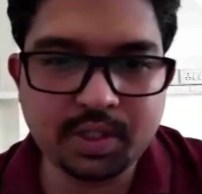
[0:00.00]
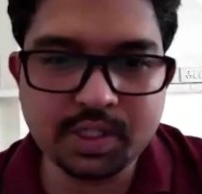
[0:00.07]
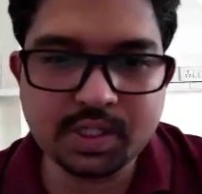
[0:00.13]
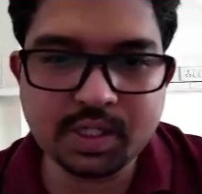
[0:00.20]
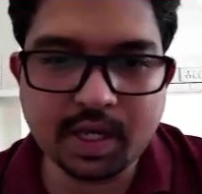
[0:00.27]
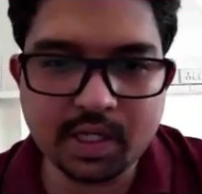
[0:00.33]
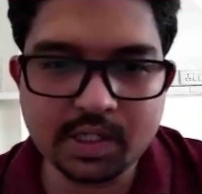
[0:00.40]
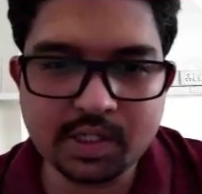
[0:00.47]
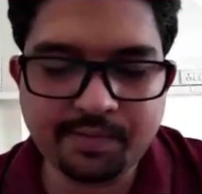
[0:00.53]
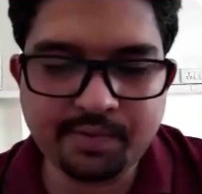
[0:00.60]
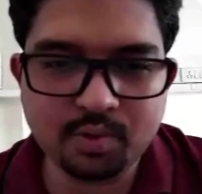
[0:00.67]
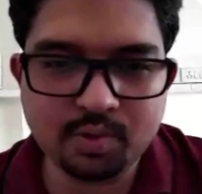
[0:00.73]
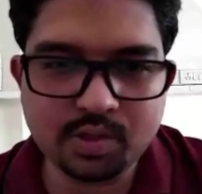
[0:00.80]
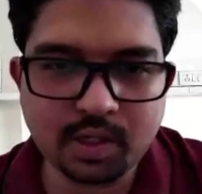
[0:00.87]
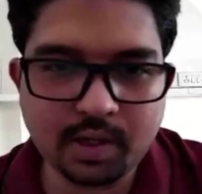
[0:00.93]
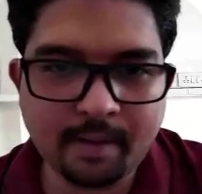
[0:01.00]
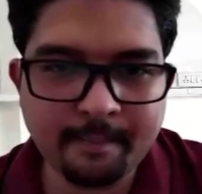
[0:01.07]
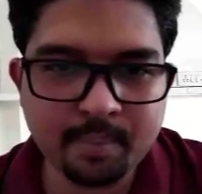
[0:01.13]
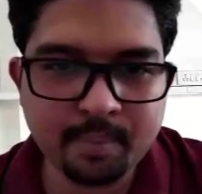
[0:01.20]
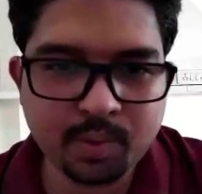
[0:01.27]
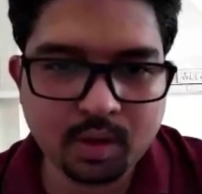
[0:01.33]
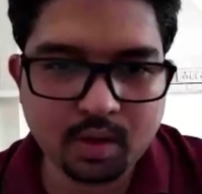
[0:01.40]
So in this case, if you
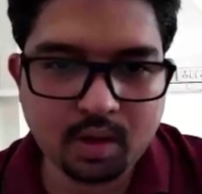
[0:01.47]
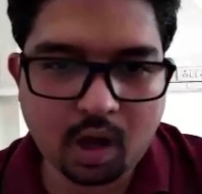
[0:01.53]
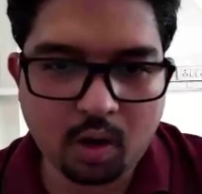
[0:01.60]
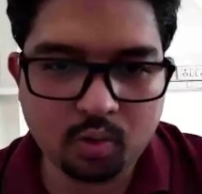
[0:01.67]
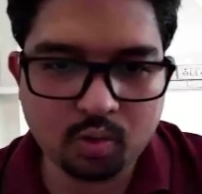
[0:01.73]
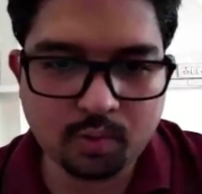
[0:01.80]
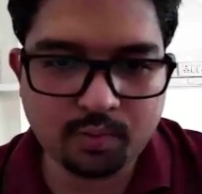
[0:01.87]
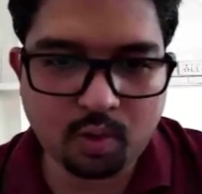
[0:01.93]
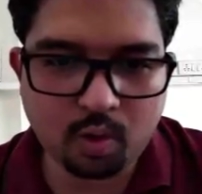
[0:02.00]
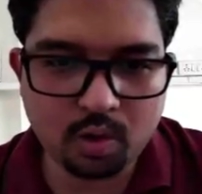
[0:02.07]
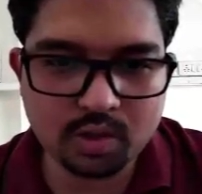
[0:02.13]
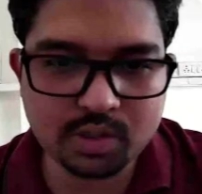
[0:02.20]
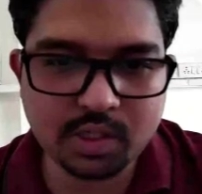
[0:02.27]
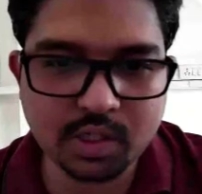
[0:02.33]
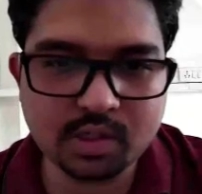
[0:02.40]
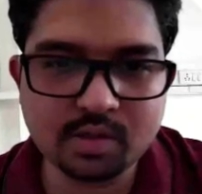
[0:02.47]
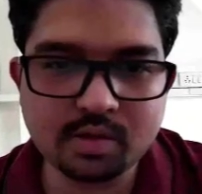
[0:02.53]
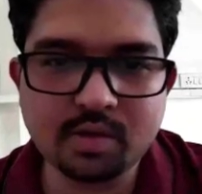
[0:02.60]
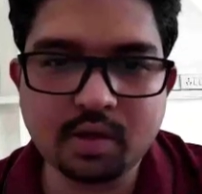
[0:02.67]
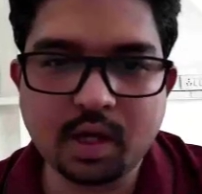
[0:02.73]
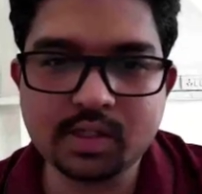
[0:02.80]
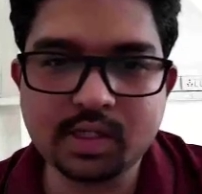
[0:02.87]
see, out of all
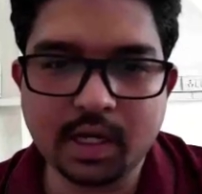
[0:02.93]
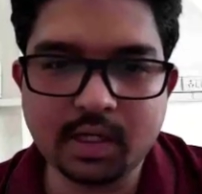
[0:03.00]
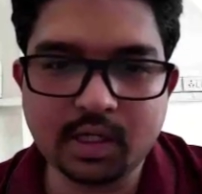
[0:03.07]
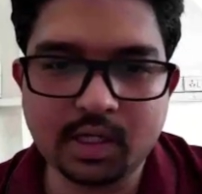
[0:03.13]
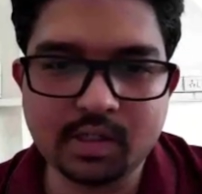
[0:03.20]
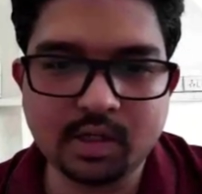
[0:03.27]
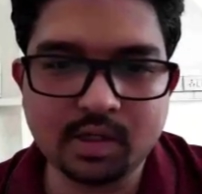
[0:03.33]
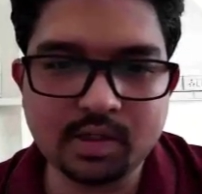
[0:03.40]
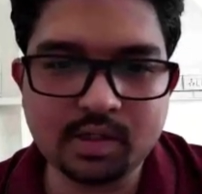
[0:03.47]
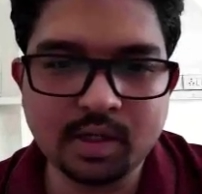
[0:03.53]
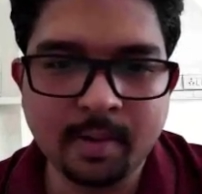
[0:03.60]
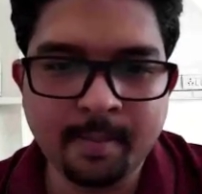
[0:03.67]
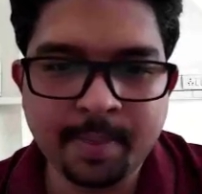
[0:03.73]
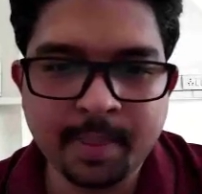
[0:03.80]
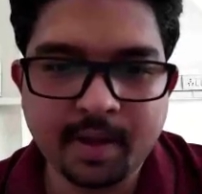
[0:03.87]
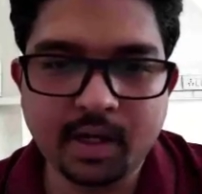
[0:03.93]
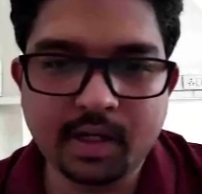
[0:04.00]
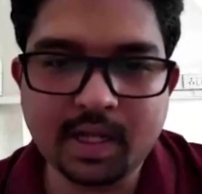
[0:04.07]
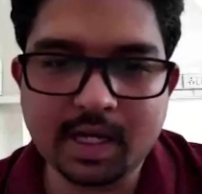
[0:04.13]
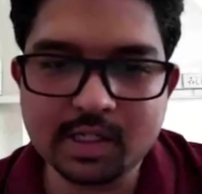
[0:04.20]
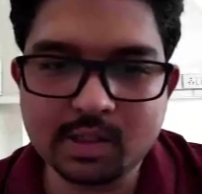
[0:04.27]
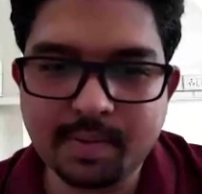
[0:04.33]
six excitations,
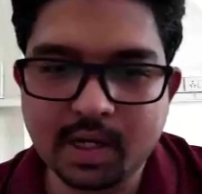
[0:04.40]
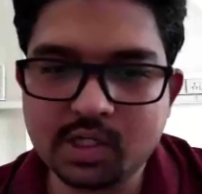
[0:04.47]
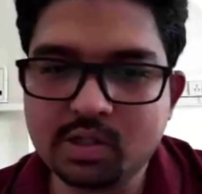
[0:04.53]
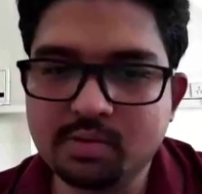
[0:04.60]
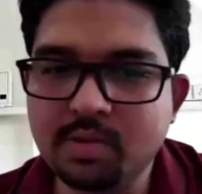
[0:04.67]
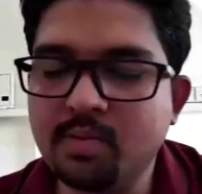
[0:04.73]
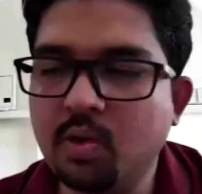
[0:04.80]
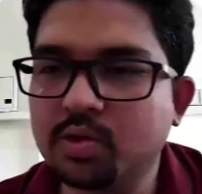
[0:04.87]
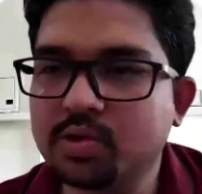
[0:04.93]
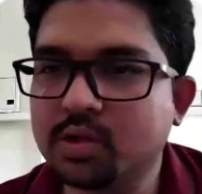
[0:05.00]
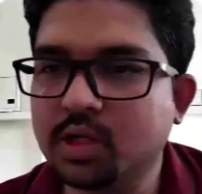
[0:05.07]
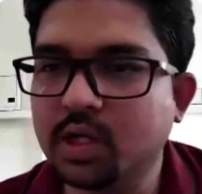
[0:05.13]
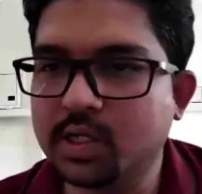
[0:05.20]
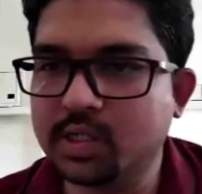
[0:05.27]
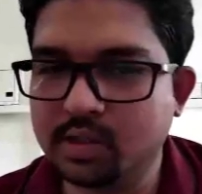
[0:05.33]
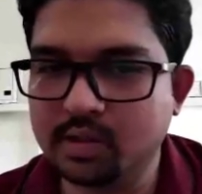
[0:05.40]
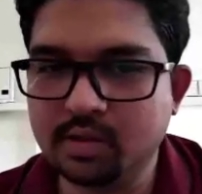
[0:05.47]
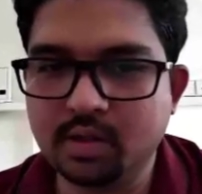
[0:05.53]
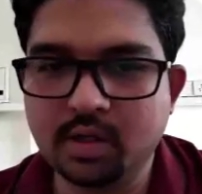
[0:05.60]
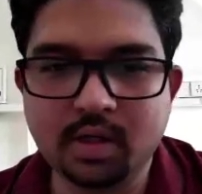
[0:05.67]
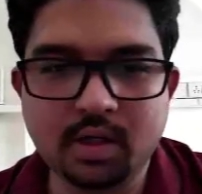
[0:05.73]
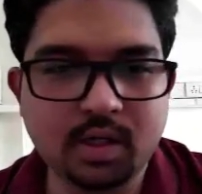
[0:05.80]
it has maximum
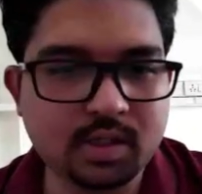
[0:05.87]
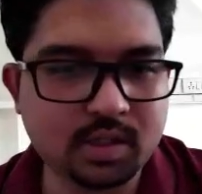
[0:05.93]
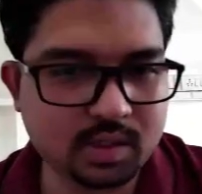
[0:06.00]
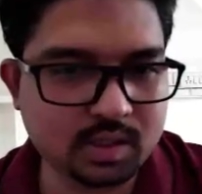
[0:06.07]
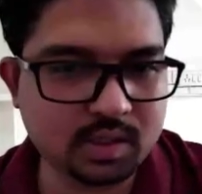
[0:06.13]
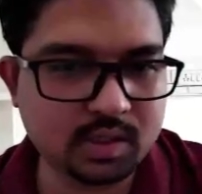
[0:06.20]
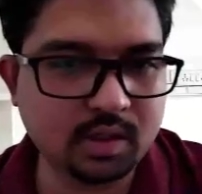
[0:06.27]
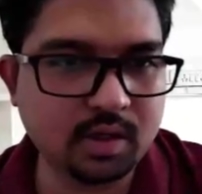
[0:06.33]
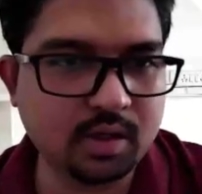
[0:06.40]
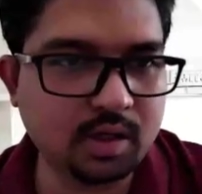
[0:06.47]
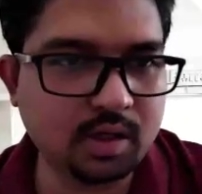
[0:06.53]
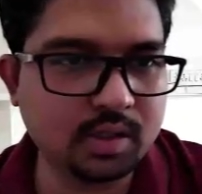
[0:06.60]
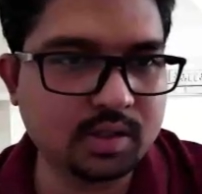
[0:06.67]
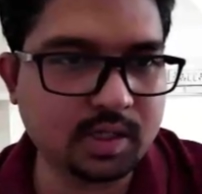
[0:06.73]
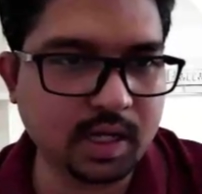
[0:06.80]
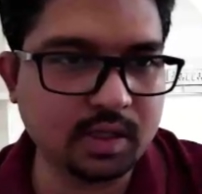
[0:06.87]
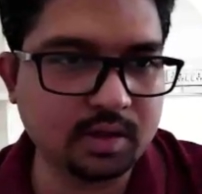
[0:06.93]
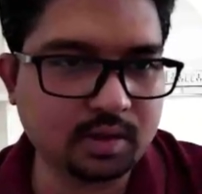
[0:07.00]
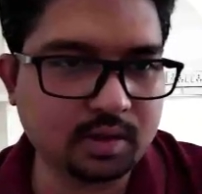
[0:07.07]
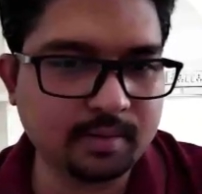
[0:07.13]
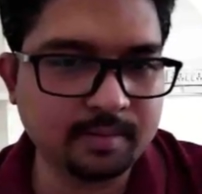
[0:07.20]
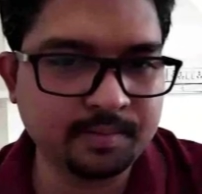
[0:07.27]
oscillation
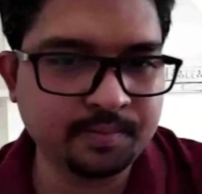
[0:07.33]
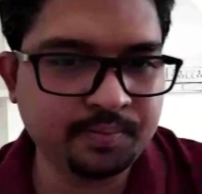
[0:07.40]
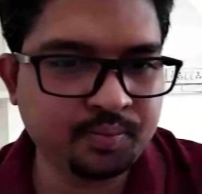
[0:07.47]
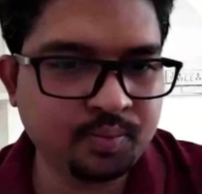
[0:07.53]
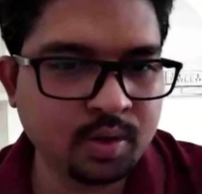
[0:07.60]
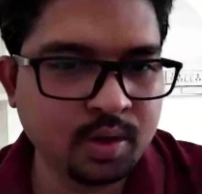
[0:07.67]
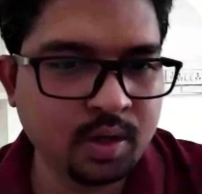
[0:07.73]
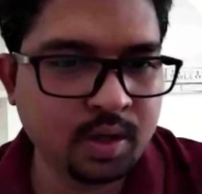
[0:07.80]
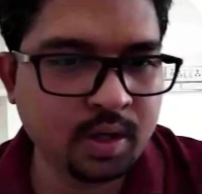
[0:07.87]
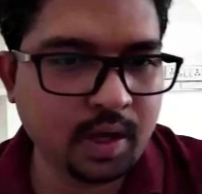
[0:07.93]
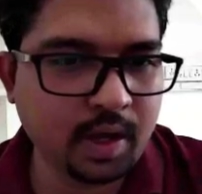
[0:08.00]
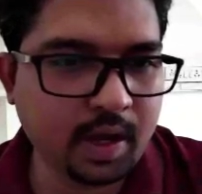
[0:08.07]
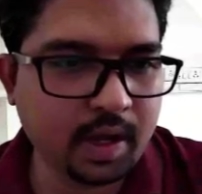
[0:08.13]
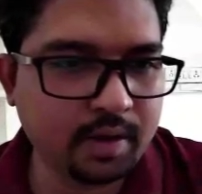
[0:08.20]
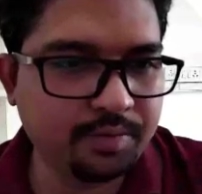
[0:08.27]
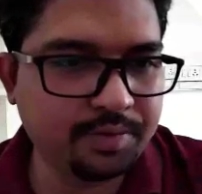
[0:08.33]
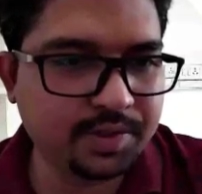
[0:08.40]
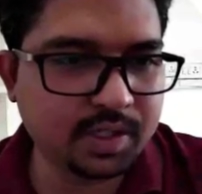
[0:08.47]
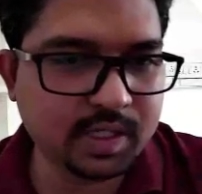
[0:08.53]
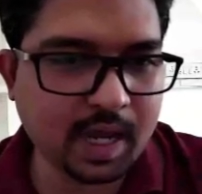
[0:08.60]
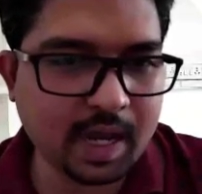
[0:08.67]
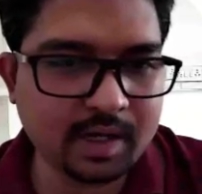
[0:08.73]
strength,
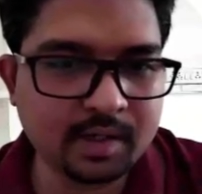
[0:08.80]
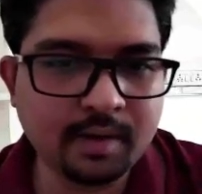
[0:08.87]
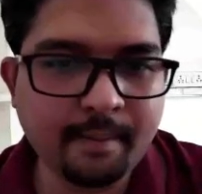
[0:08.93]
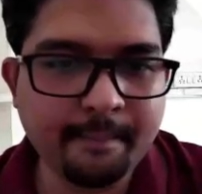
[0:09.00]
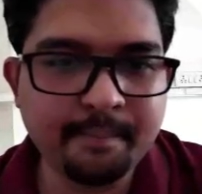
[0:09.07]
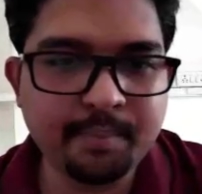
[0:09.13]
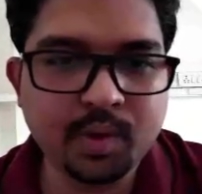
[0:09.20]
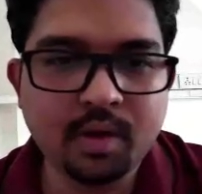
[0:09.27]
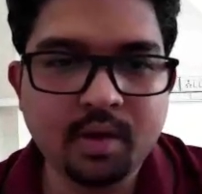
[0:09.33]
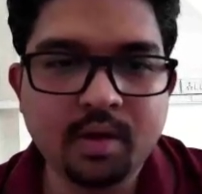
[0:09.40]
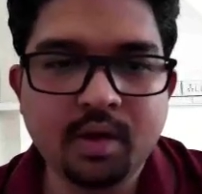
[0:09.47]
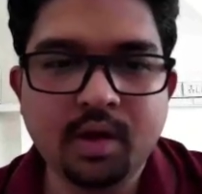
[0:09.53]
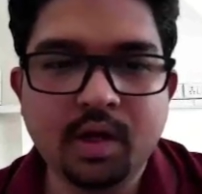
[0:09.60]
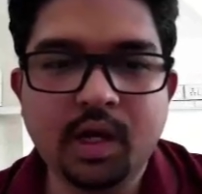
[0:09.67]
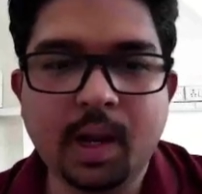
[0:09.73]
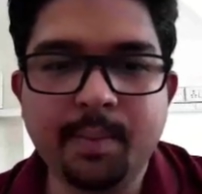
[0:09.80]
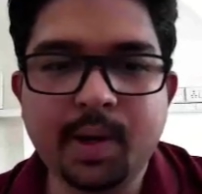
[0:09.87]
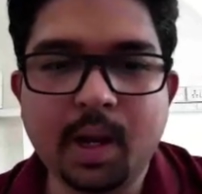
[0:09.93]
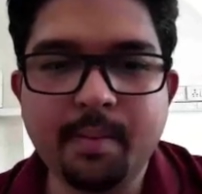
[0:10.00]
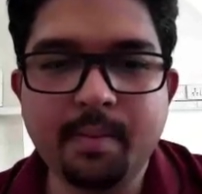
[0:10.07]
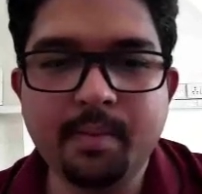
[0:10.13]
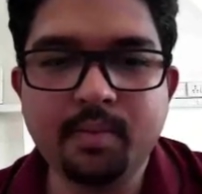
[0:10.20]
and which is at
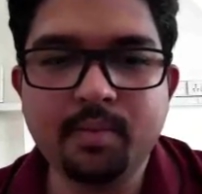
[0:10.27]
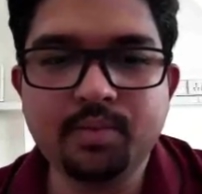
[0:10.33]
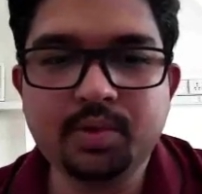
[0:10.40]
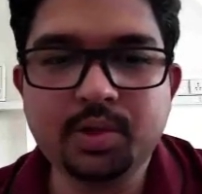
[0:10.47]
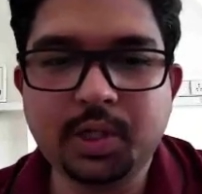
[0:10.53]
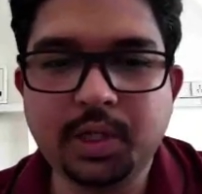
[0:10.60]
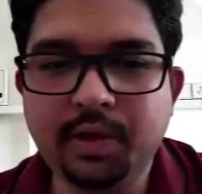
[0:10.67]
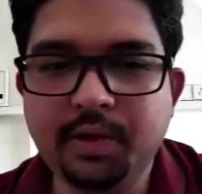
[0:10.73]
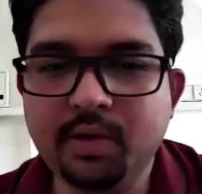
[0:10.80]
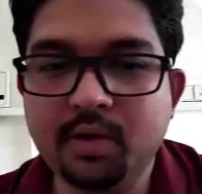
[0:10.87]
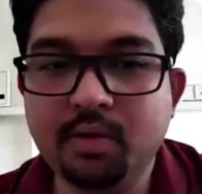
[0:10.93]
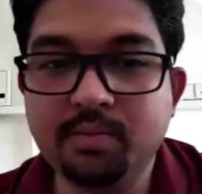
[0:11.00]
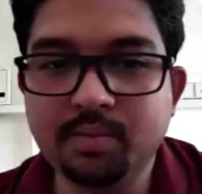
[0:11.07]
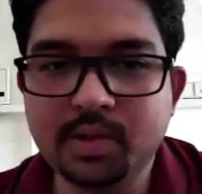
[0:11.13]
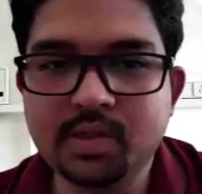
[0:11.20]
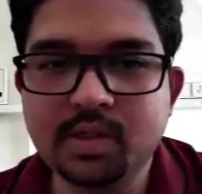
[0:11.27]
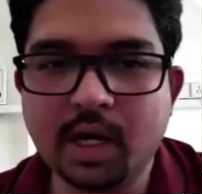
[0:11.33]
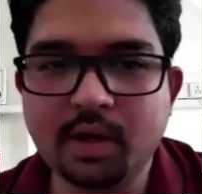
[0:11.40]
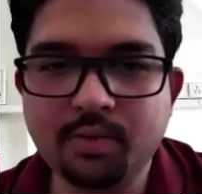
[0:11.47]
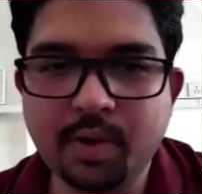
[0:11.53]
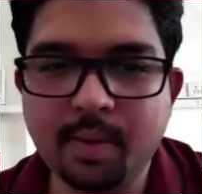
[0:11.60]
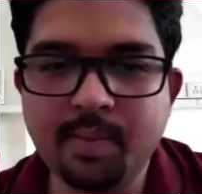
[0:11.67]
lambda 3,
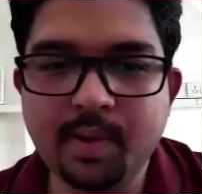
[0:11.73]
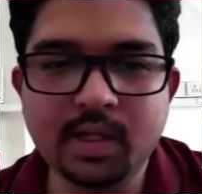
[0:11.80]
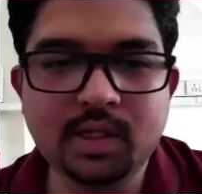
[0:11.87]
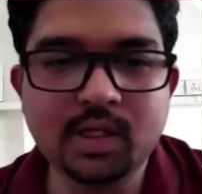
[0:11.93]
means that